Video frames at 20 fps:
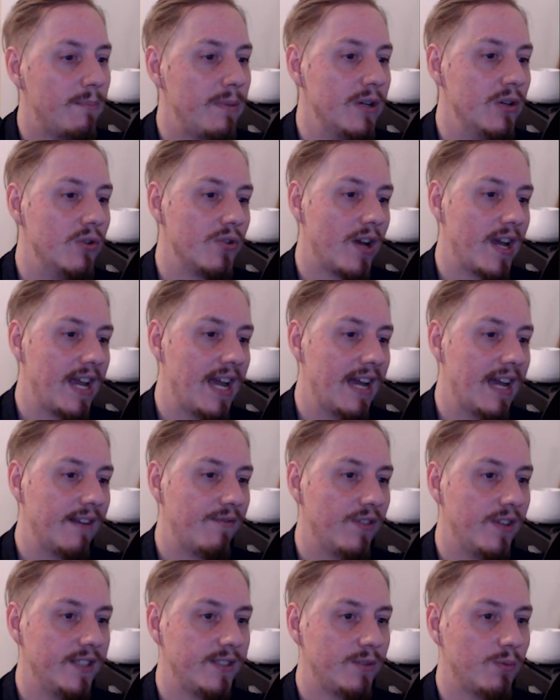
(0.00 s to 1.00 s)
build I
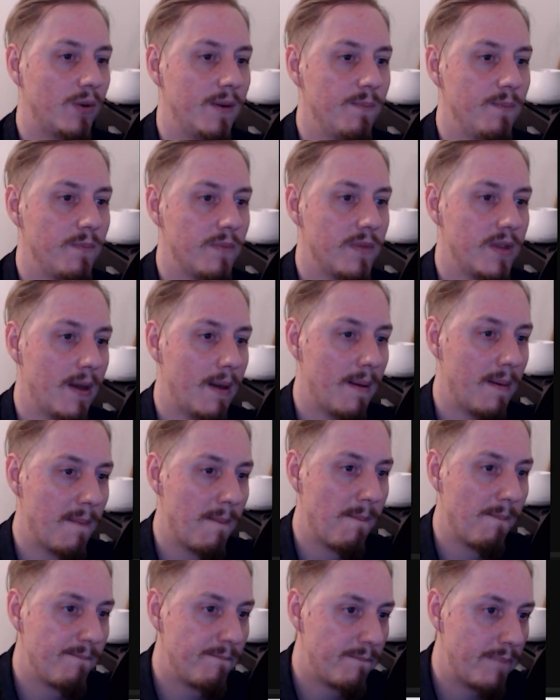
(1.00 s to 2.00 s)
had for this one,
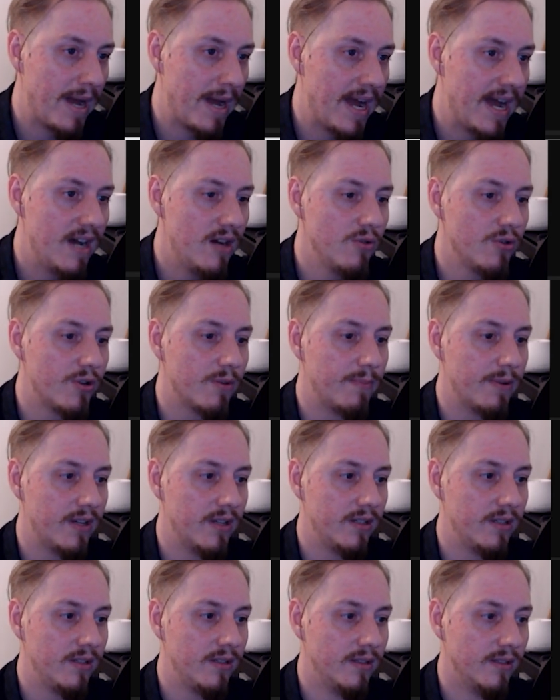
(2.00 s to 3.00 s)
powder
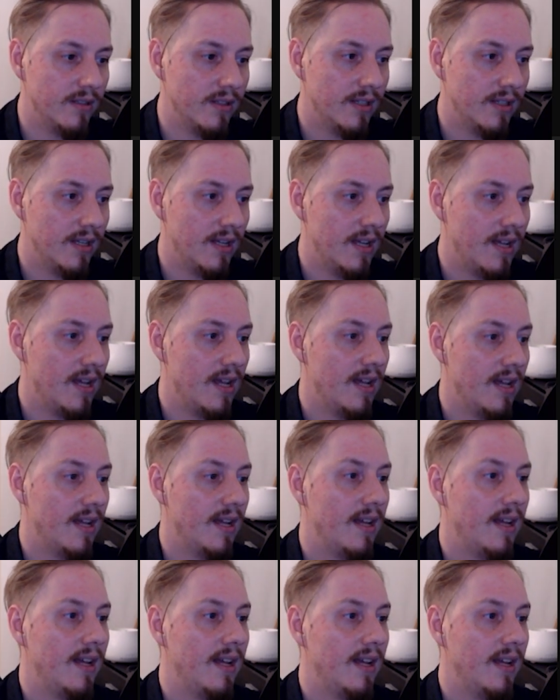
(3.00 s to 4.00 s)
burn,
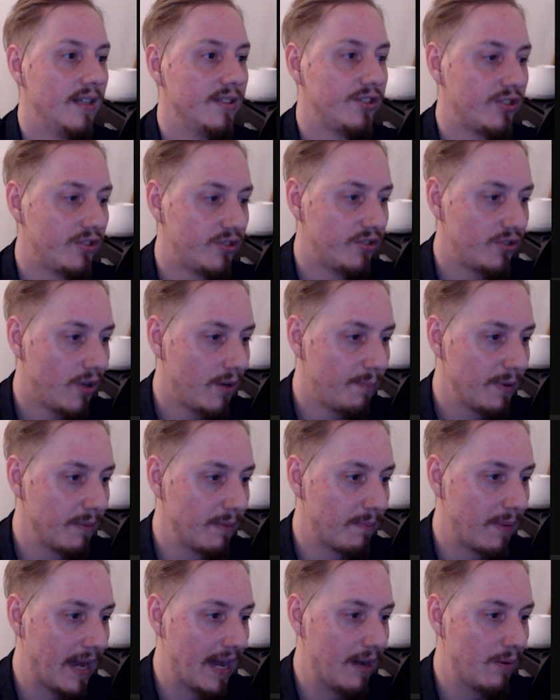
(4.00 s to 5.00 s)

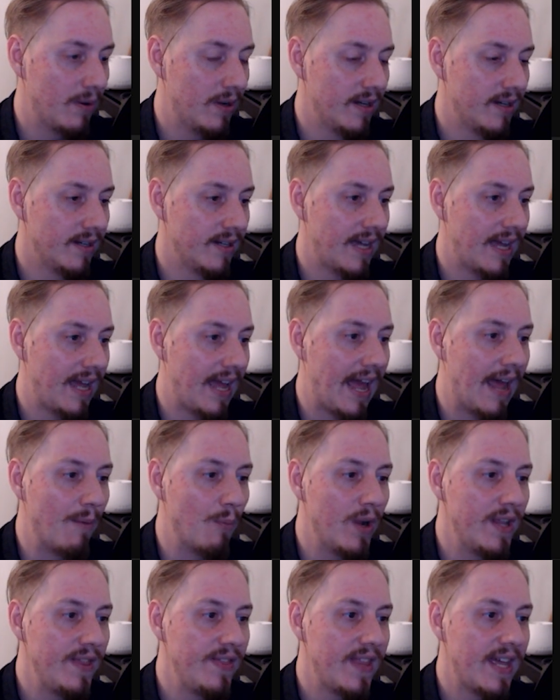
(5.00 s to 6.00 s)
stopping power,
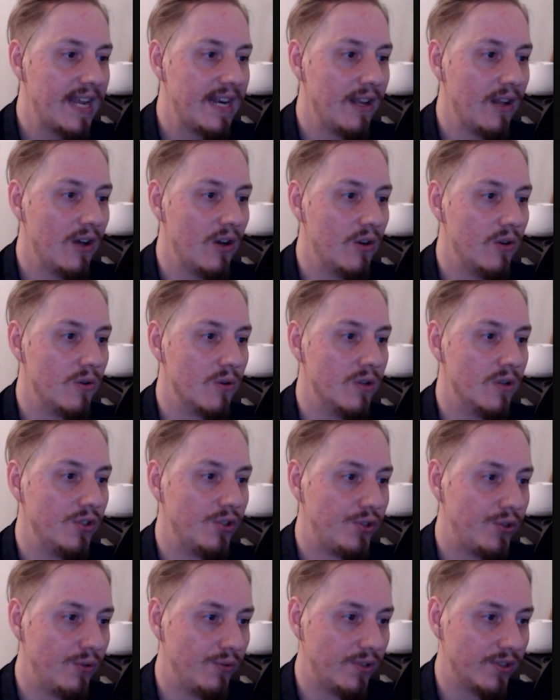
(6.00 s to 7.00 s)
and when they're low,
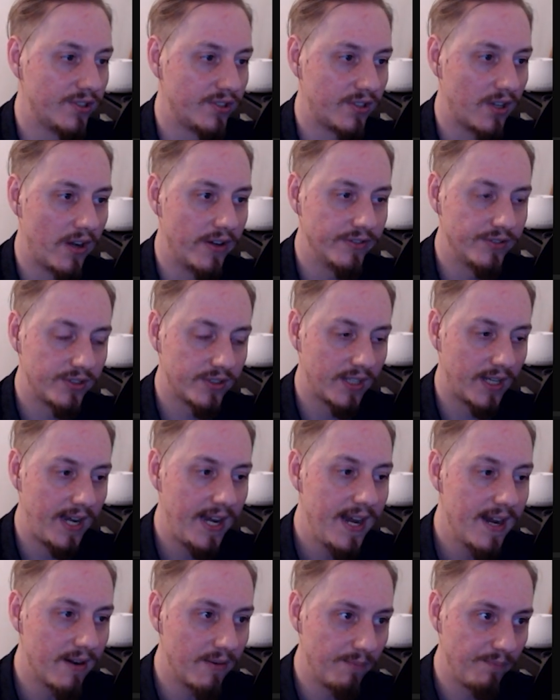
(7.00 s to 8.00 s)
shooter stance.
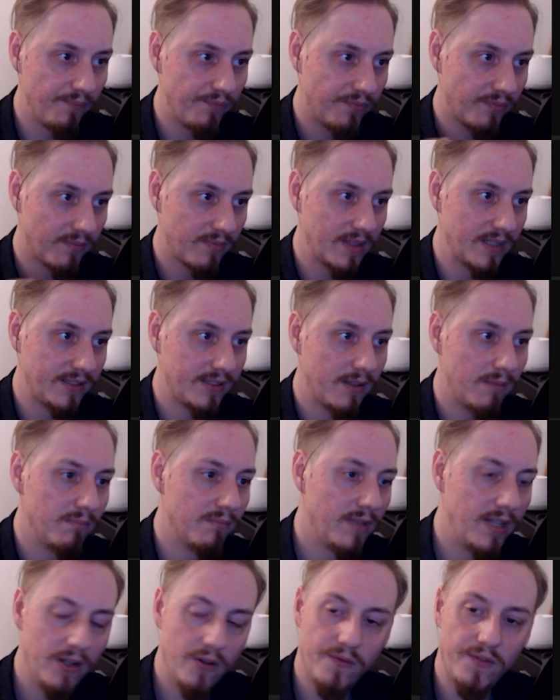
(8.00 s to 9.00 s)
Now,
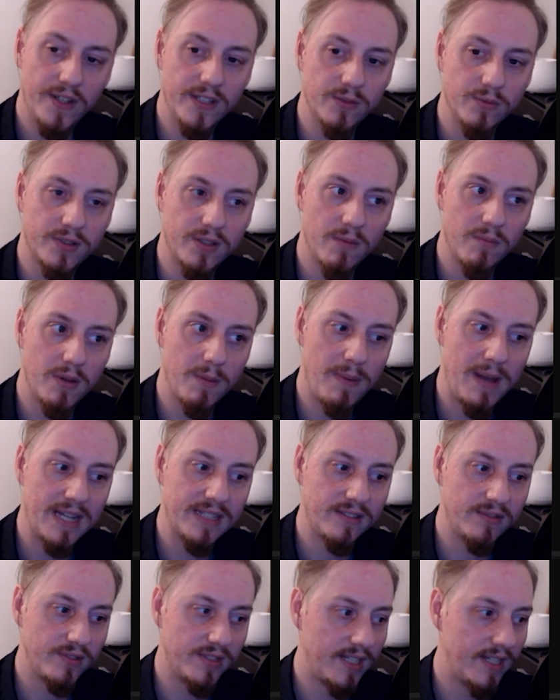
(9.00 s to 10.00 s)
some little things with some of the
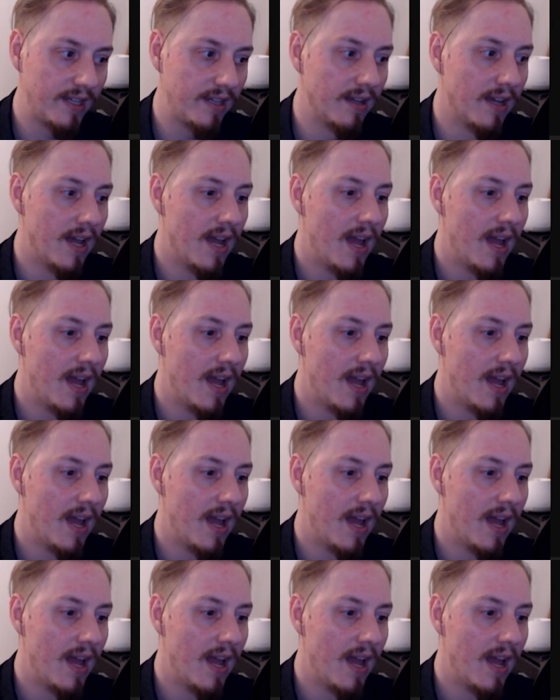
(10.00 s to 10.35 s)
passives here.